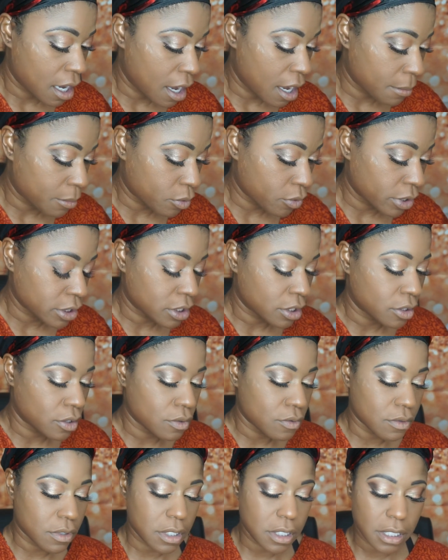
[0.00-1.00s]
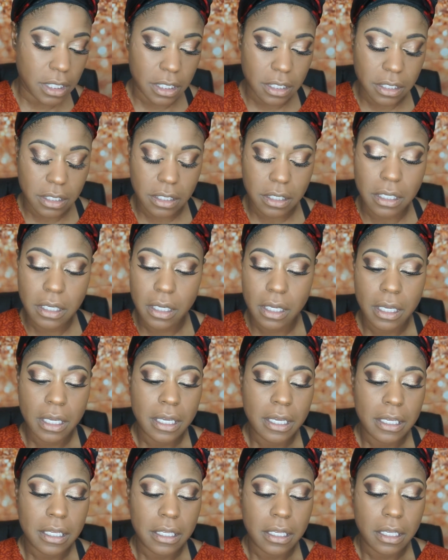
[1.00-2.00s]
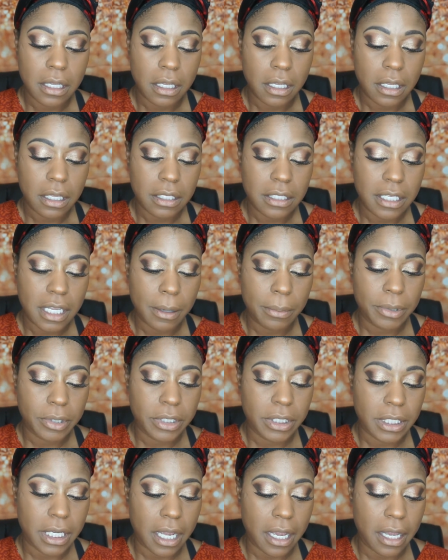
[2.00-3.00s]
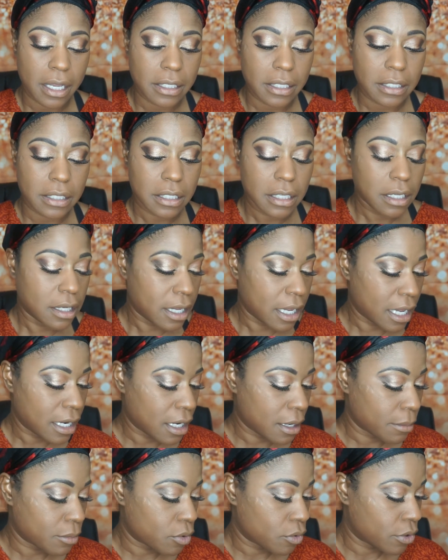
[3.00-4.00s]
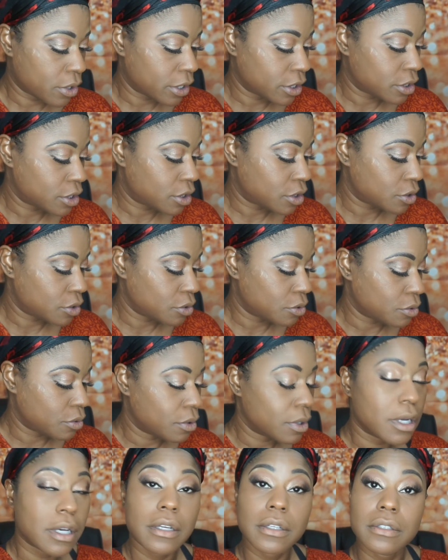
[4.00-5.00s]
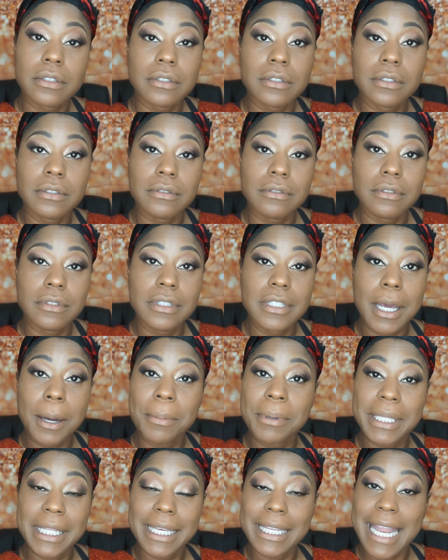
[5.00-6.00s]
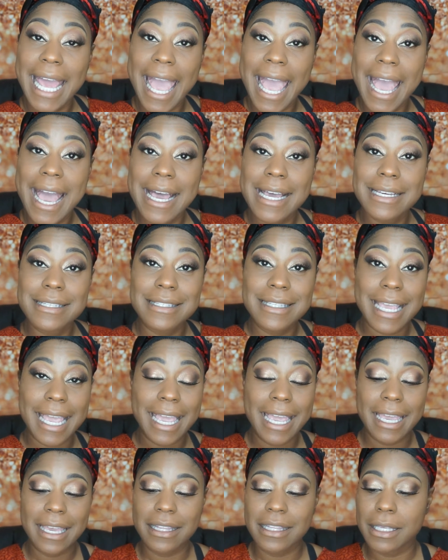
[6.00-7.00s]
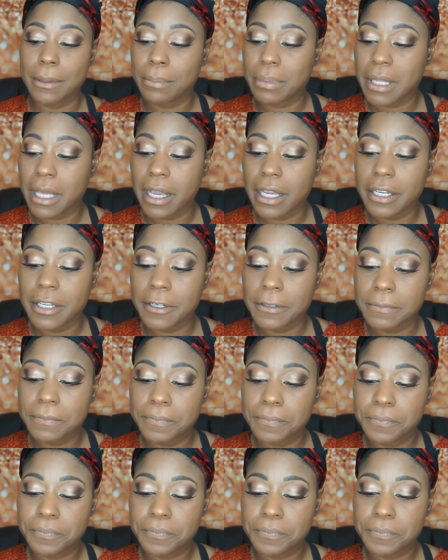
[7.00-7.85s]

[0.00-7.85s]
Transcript: I'm going to use this double shot, and I'm going to double it as a lip liner.